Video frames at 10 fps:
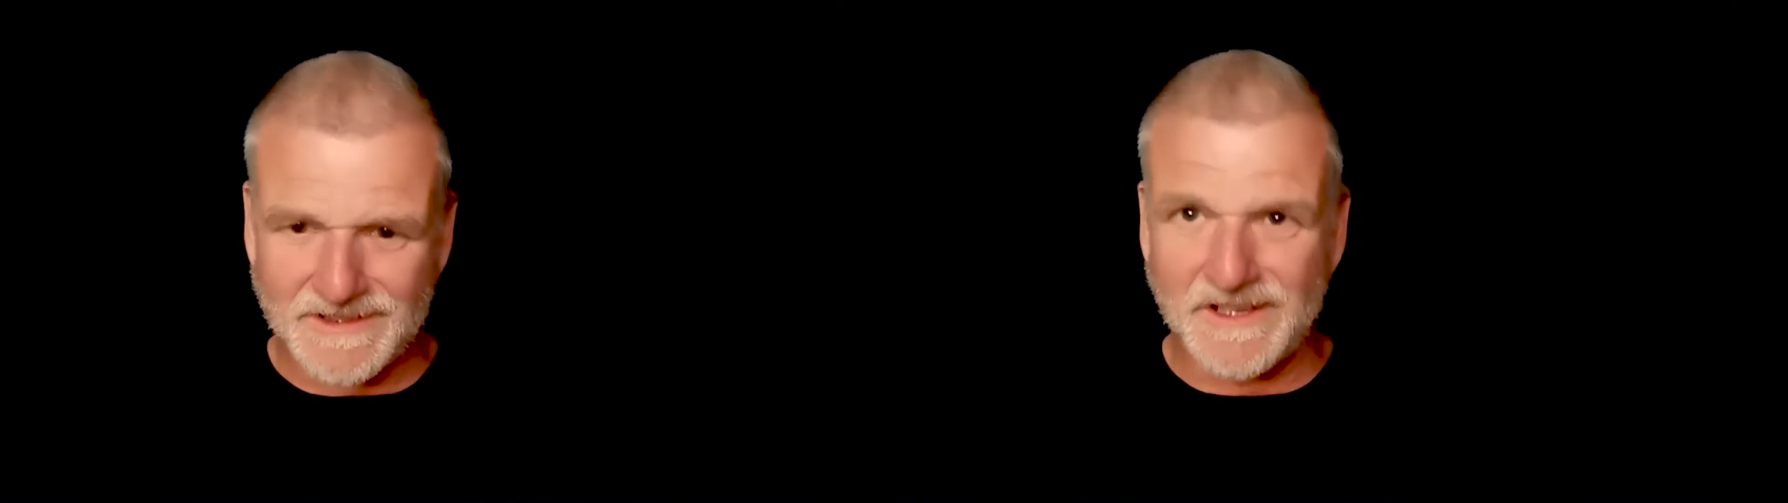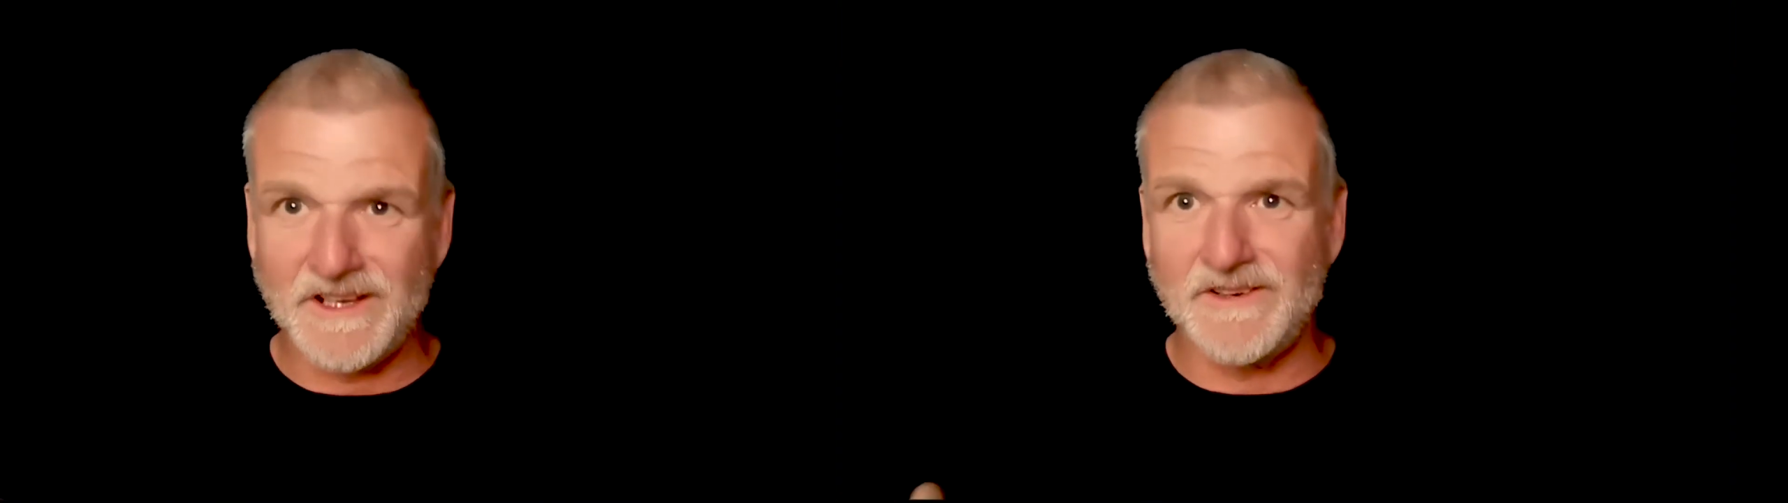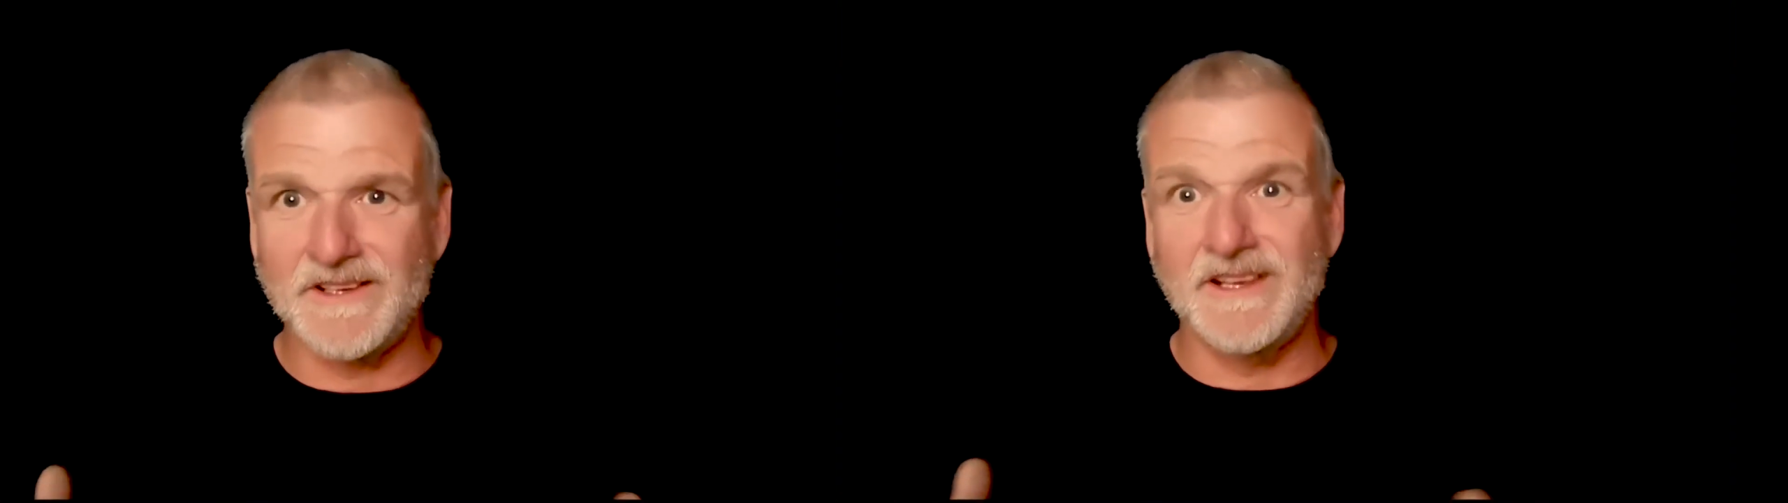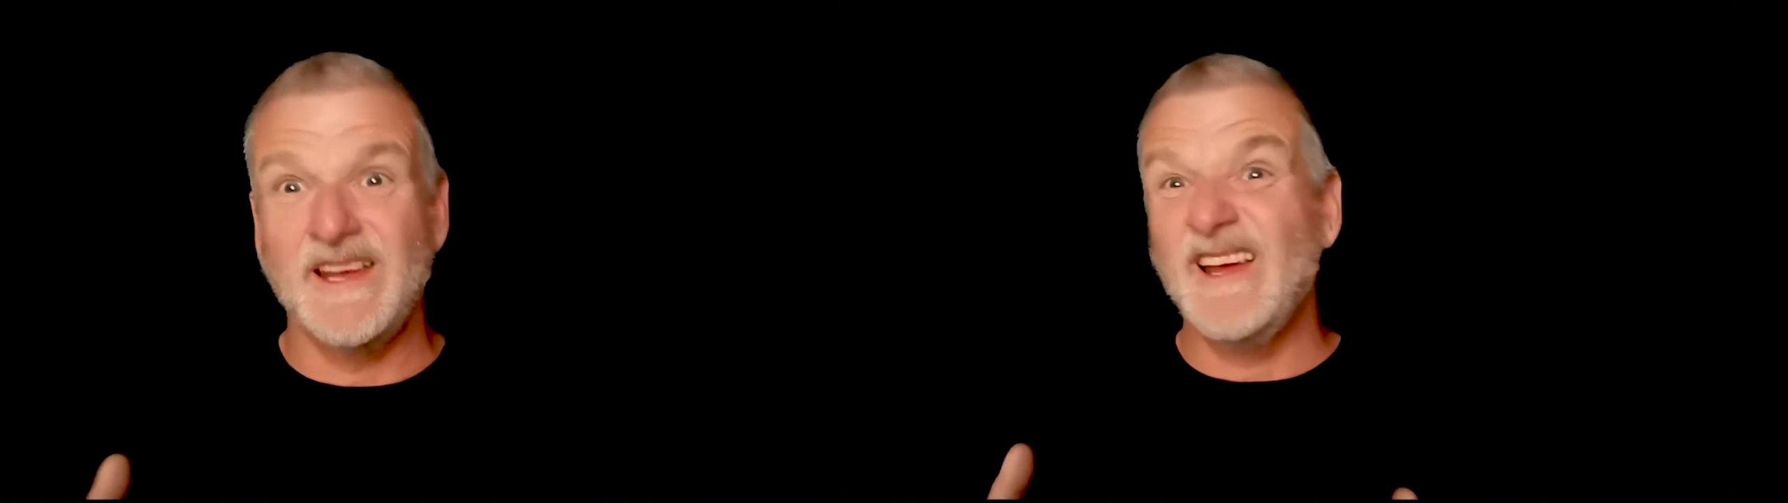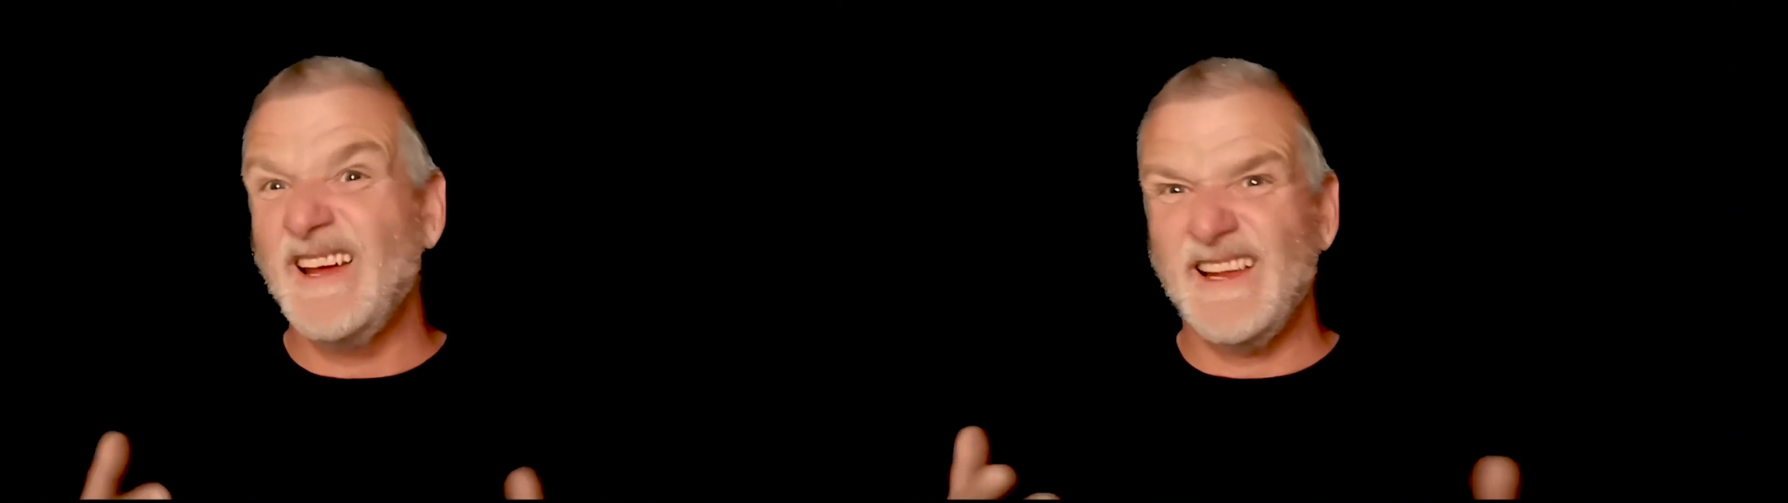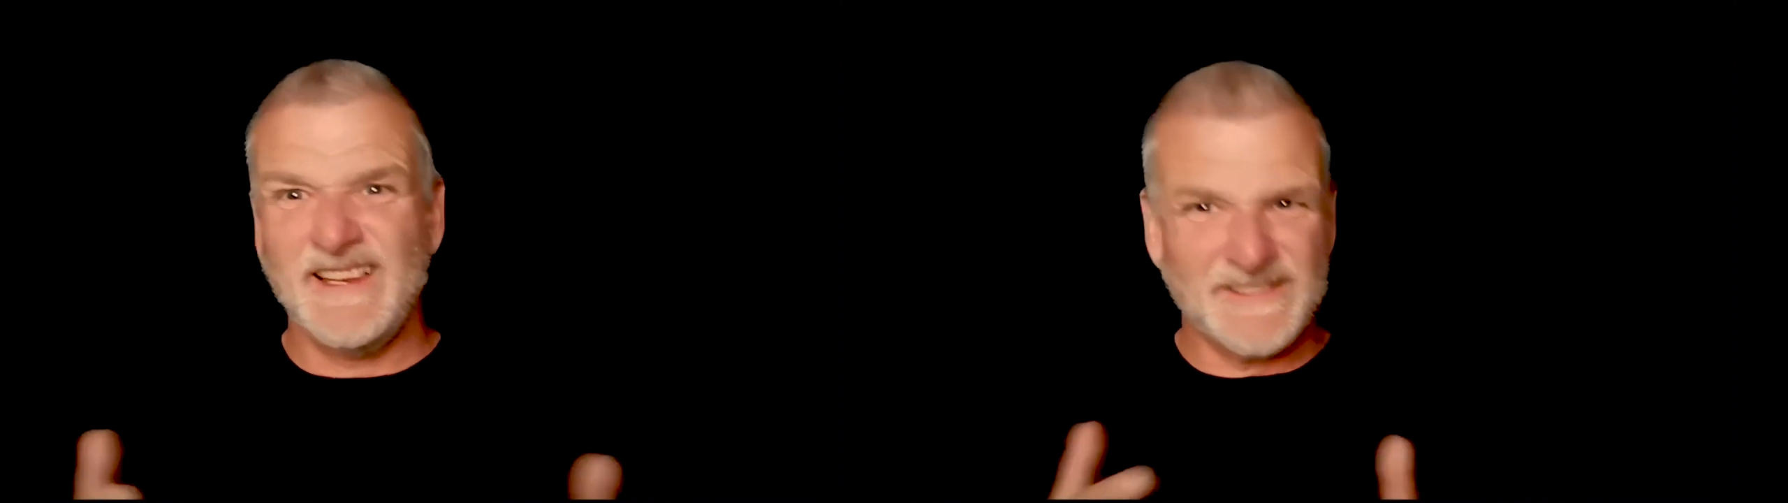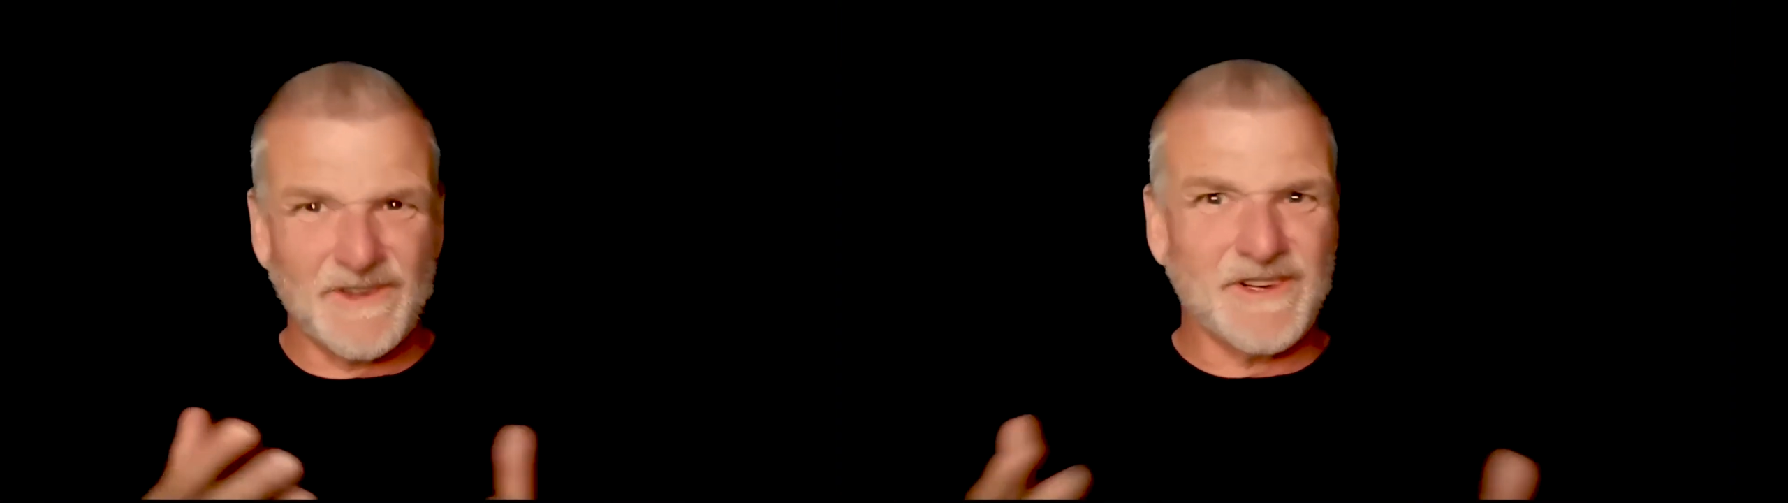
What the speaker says: And it's